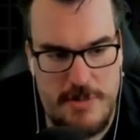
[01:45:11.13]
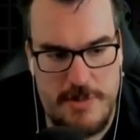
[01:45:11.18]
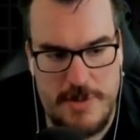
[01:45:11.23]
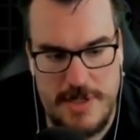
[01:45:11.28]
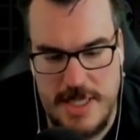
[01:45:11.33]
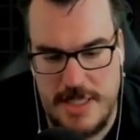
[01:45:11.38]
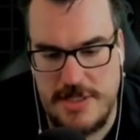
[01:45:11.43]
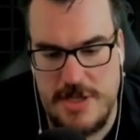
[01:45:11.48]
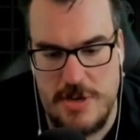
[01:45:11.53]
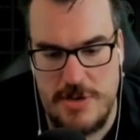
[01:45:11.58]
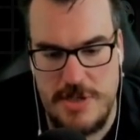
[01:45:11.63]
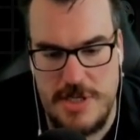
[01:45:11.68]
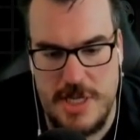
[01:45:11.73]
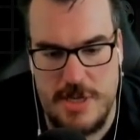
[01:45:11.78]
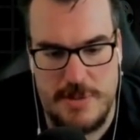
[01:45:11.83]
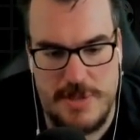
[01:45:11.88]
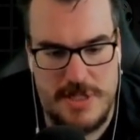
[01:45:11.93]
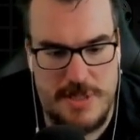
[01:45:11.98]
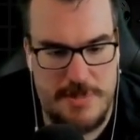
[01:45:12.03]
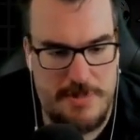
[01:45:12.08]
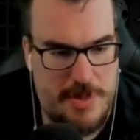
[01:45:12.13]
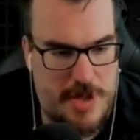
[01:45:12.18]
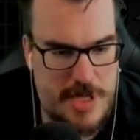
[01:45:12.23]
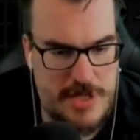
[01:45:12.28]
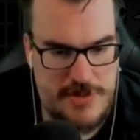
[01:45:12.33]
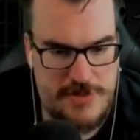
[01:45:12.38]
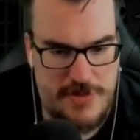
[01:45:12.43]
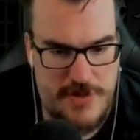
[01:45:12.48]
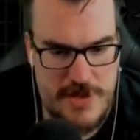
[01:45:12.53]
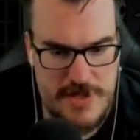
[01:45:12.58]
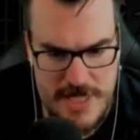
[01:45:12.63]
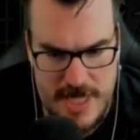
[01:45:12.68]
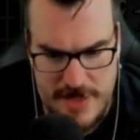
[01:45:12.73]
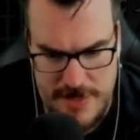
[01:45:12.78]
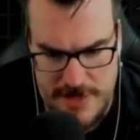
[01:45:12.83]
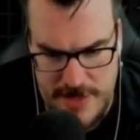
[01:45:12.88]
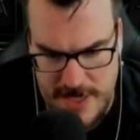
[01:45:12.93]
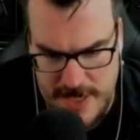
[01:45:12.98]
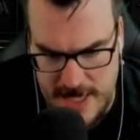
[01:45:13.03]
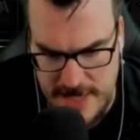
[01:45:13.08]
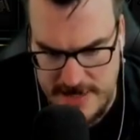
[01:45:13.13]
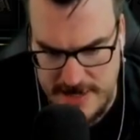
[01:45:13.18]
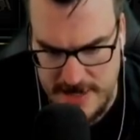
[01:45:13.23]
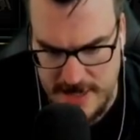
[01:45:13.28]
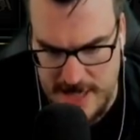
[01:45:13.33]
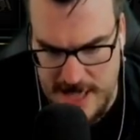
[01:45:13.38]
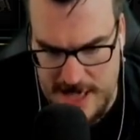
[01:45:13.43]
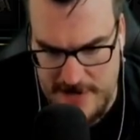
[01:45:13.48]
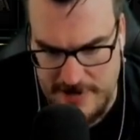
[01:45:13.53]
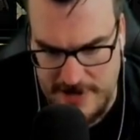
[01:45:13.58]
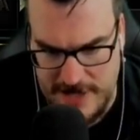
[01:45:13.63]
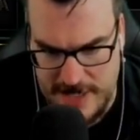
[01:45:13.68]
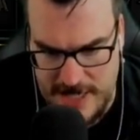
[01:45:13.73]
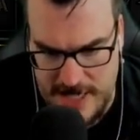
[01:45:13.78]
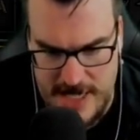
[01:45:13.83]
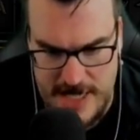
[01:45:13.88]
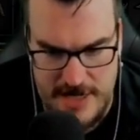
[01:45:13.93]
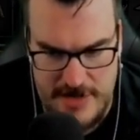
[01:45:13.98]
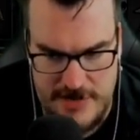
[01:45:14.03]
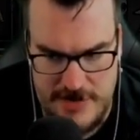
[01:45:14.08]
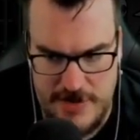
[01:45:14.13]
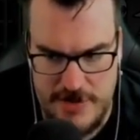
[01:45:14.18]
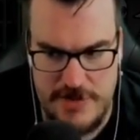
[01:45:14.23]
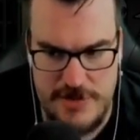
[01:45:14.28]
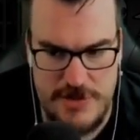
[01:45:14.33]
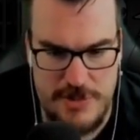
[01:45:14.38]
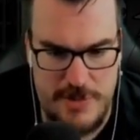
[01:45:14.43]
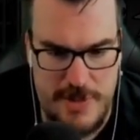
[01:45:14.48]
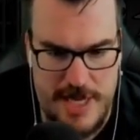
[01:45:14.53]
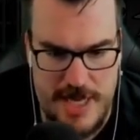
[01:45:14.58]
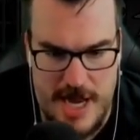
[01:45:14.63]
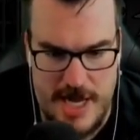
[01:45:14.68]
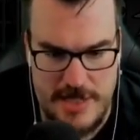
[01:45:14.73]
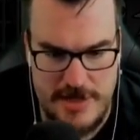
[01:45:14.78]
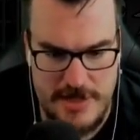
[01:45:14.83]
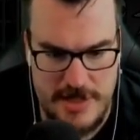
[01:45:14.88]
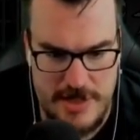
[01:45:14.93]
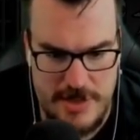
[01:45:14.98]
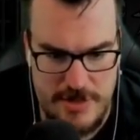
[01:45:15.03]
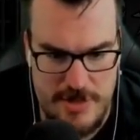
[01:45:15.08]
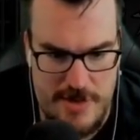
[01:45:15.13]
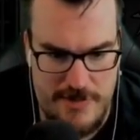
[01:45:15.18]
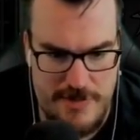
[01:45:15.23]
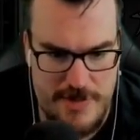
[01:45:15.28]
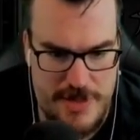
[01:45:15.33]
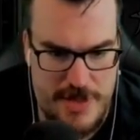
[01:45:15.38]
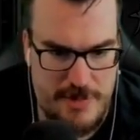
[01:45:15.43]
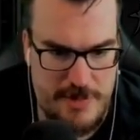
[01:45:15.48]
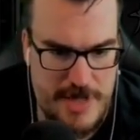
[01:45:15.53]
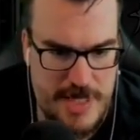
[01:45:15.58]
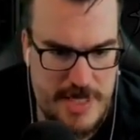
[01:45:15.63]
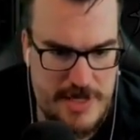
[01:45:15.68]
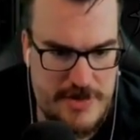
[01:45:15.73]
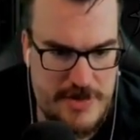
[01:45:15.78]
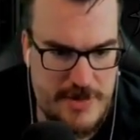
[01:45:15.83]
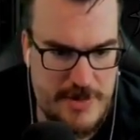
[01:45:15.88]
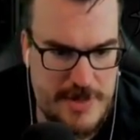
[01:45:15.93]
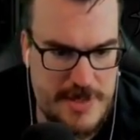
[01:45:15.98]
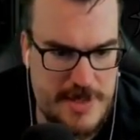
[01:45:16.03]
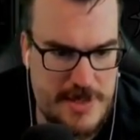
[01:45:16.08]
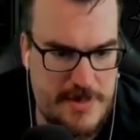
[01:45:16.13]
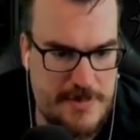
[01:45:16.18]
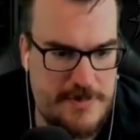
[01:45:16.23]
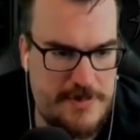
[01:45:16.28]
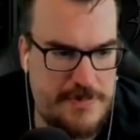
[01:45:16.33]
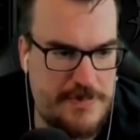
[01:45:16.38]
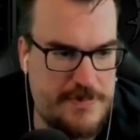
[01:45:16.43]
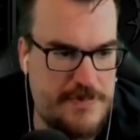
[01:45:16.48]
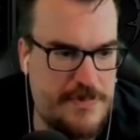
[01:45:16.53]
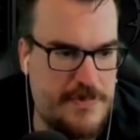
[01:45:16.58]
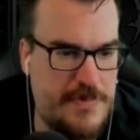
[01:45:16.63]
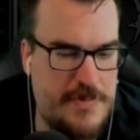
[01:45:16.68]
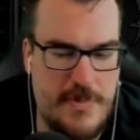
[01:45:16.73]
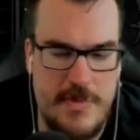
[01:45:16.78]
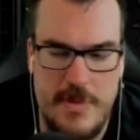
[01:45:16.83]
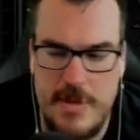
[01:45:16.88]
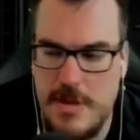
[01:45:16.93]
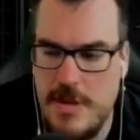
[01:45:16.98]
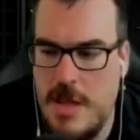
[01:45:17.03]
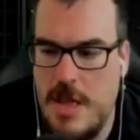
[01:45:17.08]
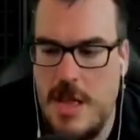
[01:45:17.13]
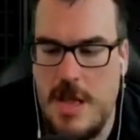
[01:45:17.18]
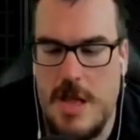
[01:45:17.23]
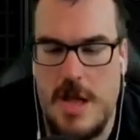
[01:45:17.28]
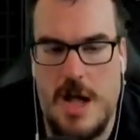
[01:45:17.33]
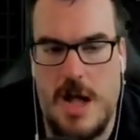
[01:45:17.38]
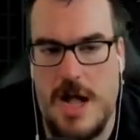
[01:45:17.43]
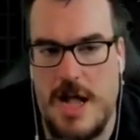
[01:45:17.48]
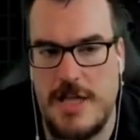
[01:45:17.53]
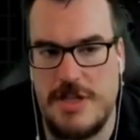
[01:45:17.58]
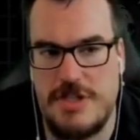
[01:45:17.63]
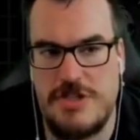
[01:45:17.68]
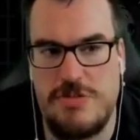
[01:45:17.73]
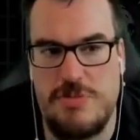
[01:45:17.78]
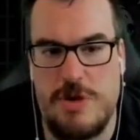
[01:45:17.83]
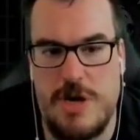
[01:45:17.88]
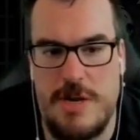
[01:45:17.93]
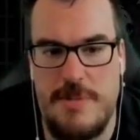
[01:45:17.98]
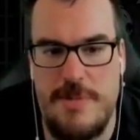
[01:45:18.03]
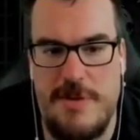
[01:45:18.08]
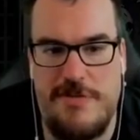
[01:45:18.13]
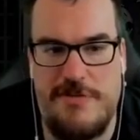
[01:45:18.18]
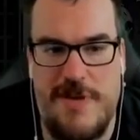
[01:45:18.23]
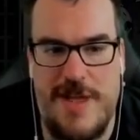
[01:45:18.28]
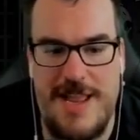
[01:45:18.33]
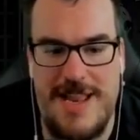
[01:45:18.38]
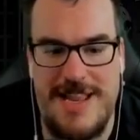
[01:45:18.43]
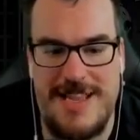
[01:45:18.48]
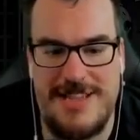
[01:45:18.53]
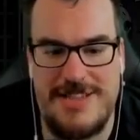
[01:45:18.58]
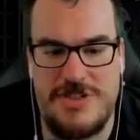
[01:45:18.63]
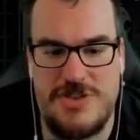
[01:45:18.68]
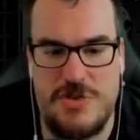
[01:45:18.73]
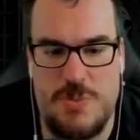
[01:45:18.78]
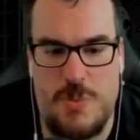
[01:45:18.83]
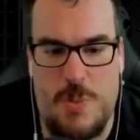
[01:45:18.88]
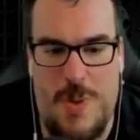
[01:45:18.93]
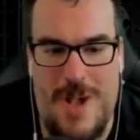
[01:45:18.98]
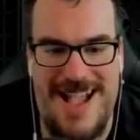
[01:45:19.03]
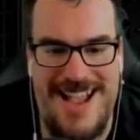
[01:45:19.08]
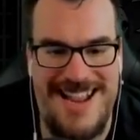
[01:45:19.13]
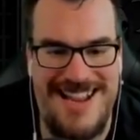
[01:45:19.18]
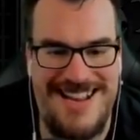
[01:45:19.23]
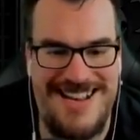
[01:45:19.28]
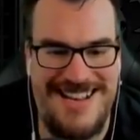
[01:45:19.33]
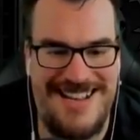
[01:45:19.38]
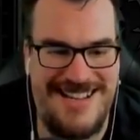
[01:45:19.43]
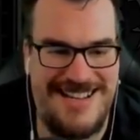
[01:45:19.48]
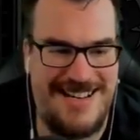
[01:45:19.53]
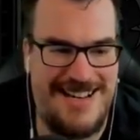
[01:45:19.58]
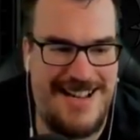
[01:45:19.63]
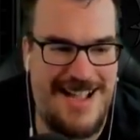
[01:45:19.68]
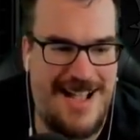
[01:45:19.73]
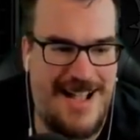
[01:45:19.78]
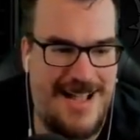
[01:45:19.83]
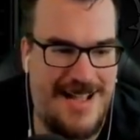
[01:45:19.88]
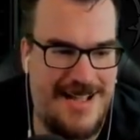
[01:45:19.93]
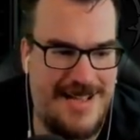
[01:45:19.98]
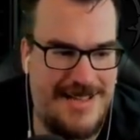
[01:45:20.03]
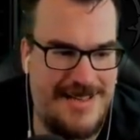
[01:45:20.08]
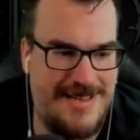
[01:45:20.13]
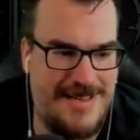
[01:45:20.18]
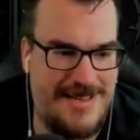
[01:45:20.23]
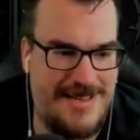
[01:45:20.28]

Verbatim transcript: Well, let's go deal with the boss first. I think I still have a key, too, so we can actually do everything we need to in there. Uh, so we're going to be fighting Swine God.